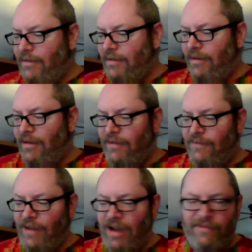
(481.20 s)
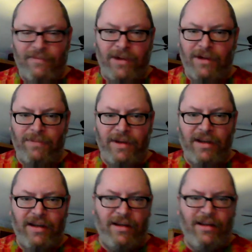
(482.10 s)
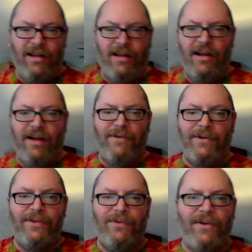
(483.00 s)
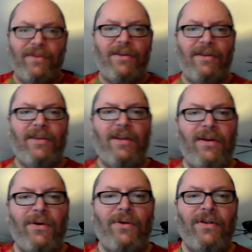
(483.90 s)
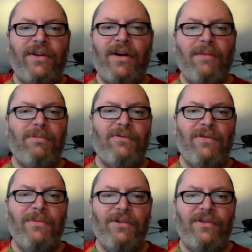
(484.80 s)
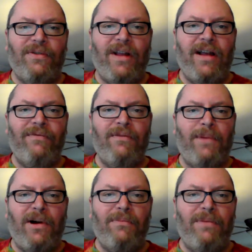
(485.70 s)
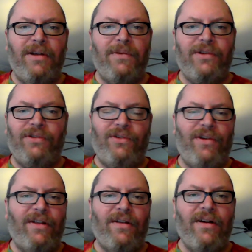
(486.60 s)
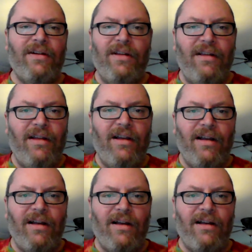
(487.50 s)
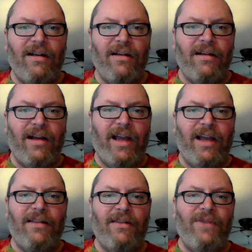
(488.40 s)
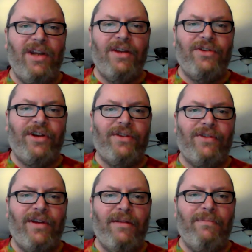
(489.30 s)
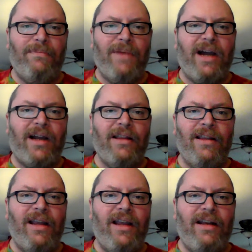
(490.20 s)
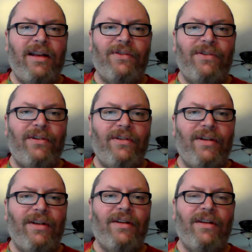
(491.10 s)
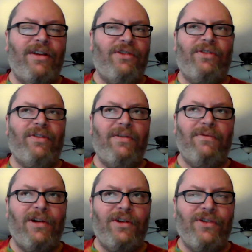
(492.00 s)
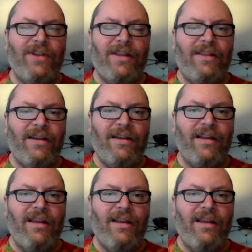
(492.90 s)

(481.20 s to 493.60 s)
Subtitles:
Love Live in Pompei. I've always felt that the whole entire performance of Live in Pompei was stellar. I had the VHS tape back in the 80s, and I used to love watching that thing.